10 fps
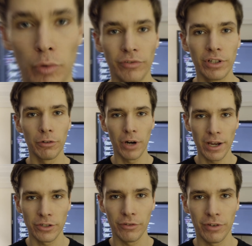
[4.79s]
with the
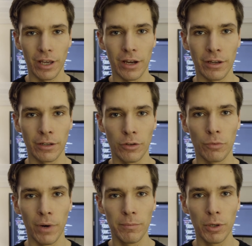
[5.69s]
rise of AI, you
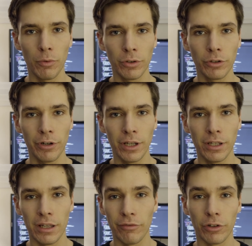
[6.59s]
might be
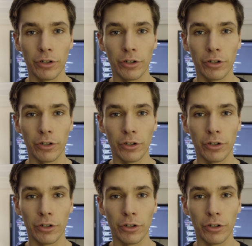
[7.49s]
wondering if